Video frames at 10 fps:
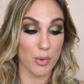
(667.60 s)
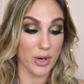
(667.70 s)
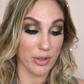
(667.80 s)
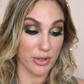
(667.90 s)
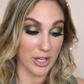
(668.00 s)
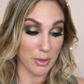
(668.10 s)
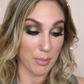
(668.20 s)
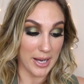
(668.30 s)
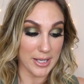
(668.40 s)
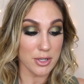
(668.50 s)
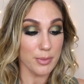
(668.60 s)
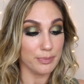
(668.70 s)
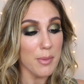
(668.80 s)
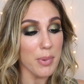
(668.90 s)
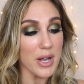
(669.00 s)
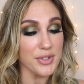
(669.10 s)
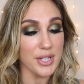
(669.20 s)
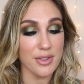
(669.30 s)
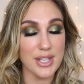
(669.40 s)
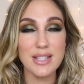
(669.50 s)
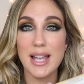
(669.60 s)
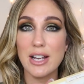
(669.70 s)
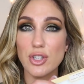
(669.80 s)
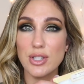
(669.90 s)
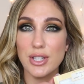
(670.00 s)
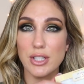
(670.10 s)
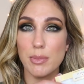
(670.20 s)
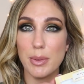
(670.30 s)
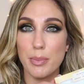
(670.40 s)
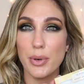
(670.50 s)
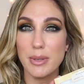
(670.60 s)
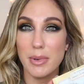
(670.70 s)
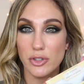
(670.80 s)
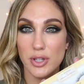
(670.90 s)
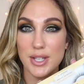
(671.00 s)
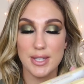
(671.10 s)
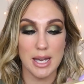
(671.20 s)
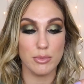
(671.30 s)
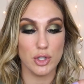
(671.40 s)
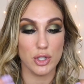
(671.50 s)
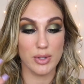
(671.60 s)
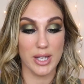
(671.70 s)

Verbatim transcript: a more thick band. But these lashes look to be pretty much the same too,